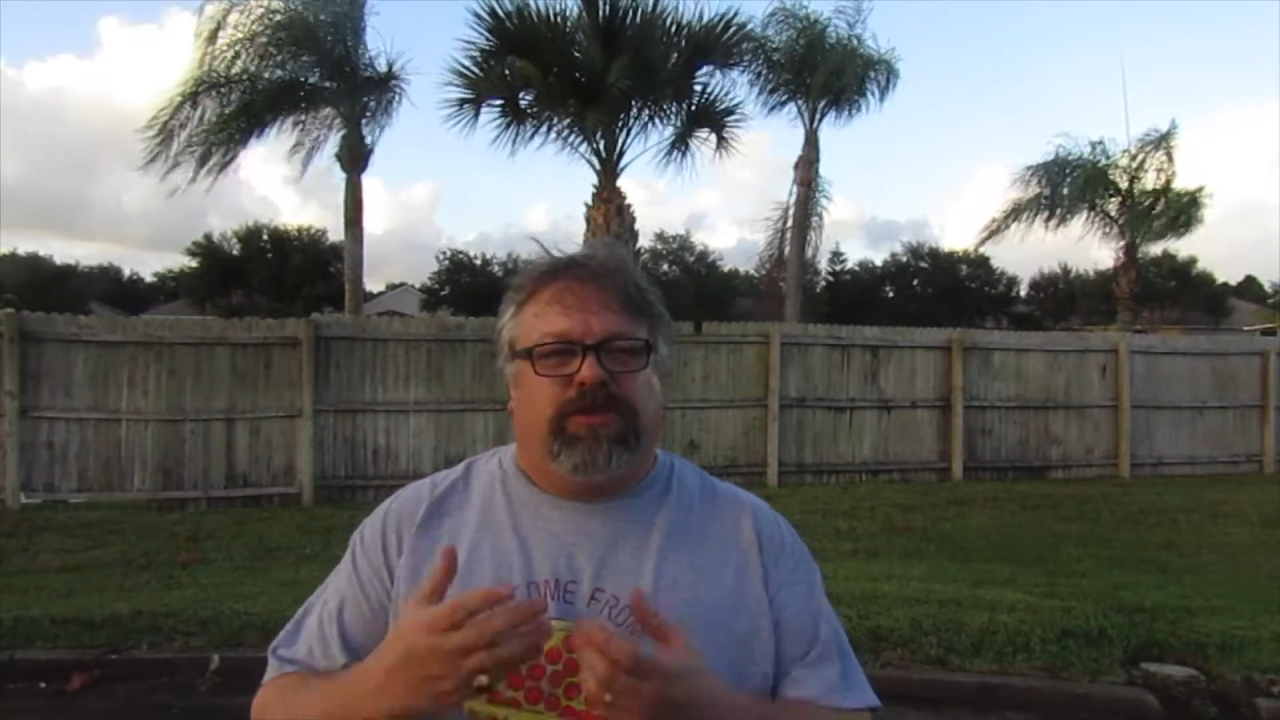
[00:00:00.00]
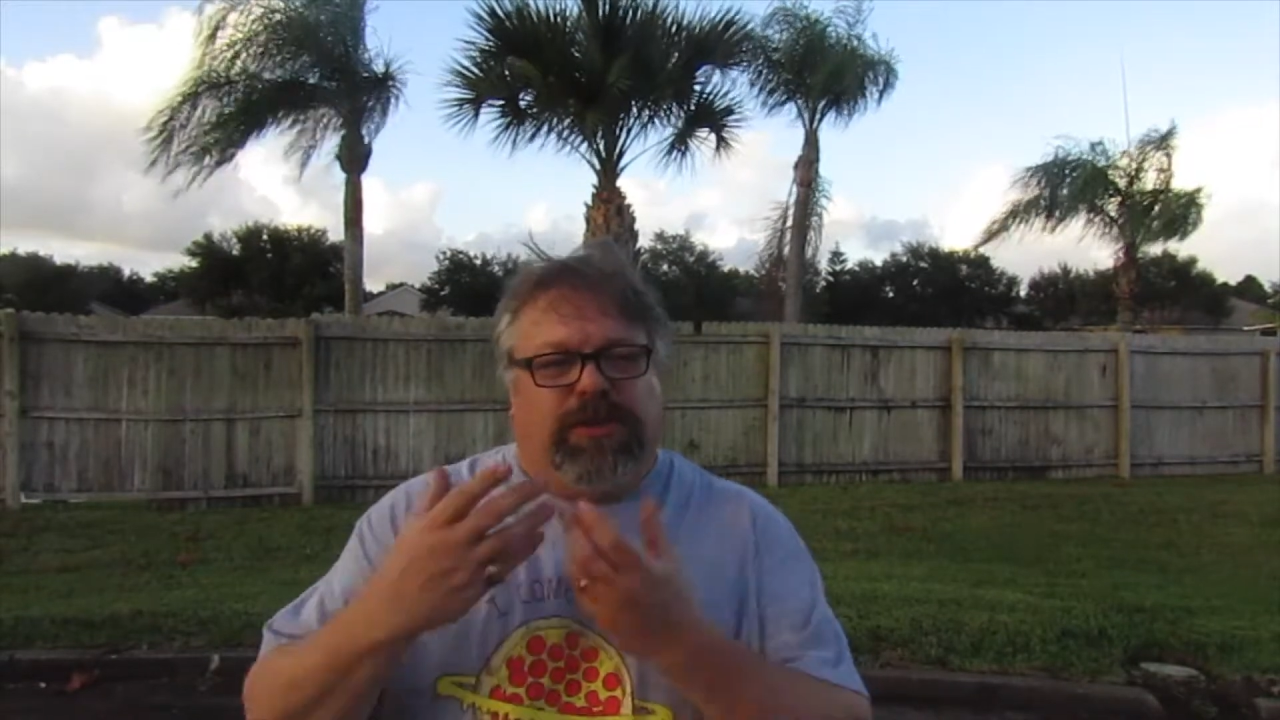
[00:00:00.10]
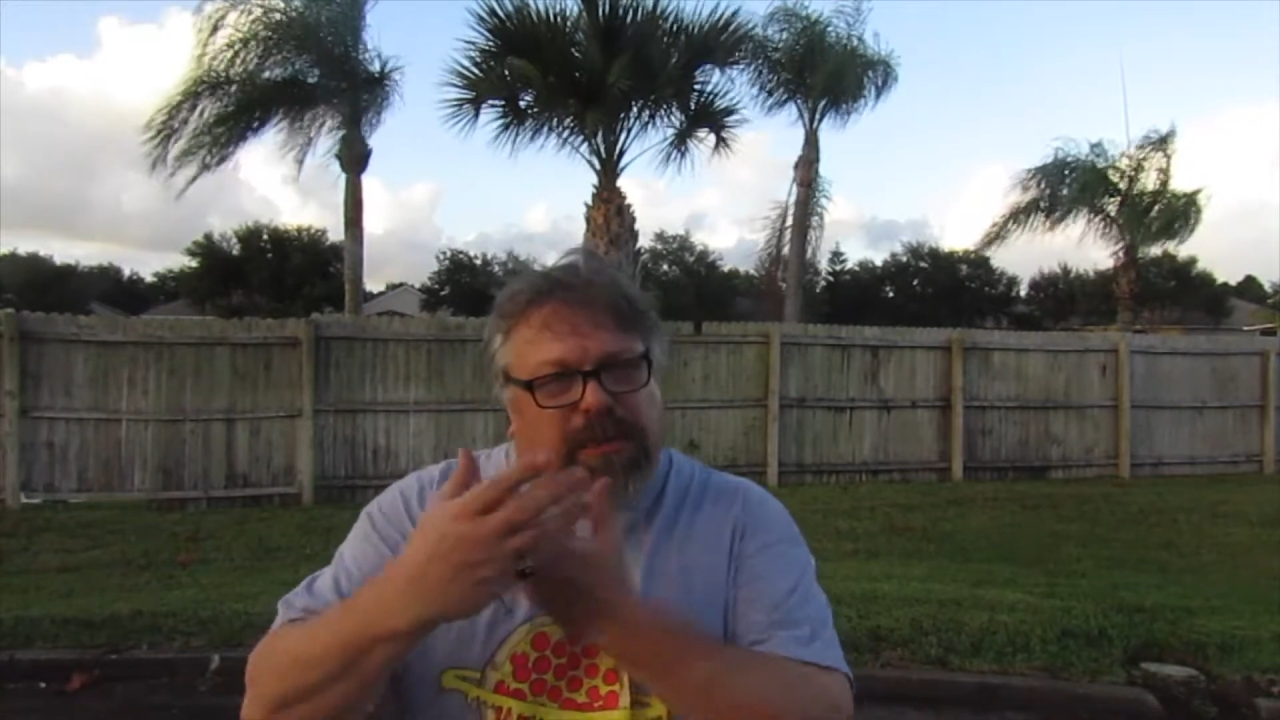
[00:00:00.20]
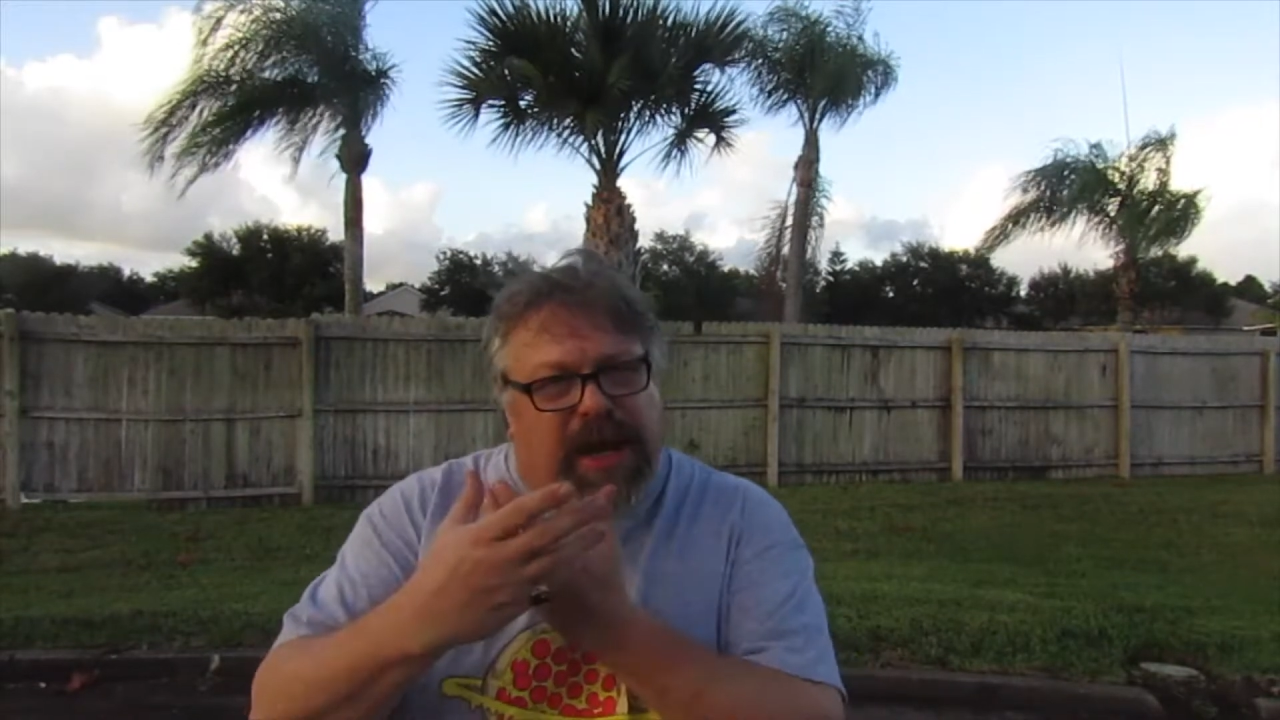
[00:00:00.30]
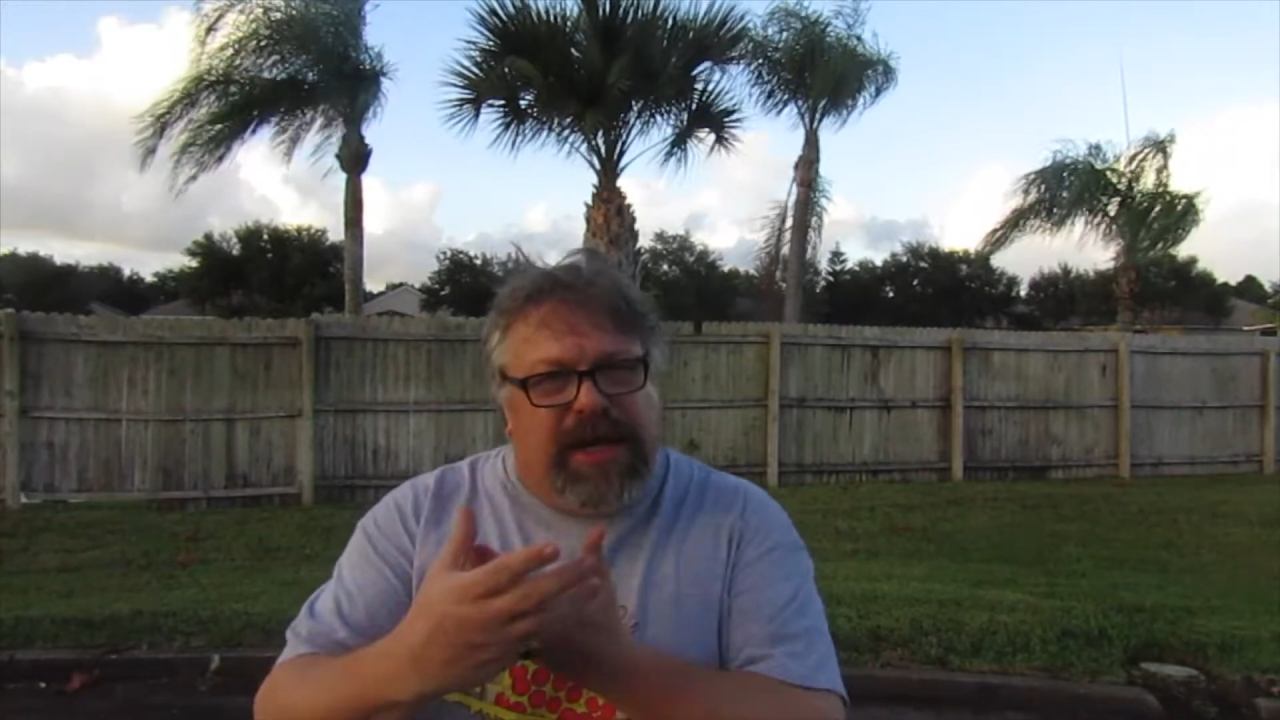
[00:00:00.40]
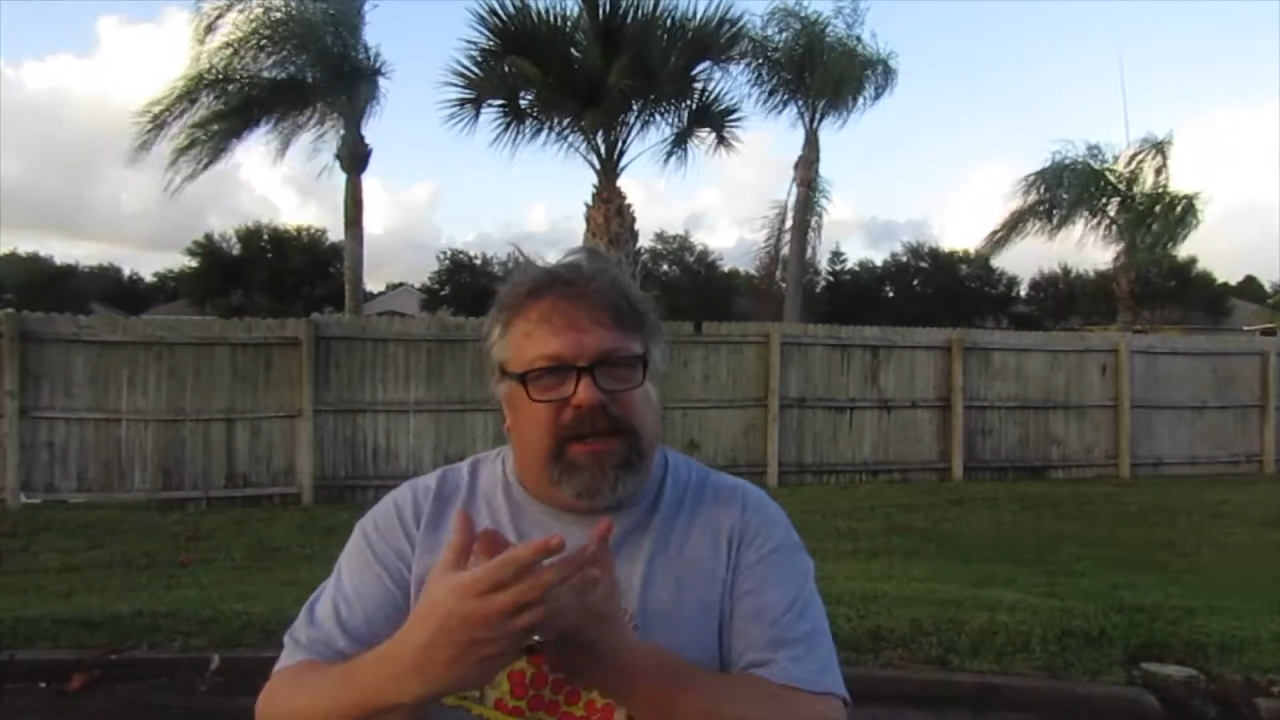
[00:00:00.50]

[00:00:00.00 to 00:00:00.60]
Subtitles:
when you bite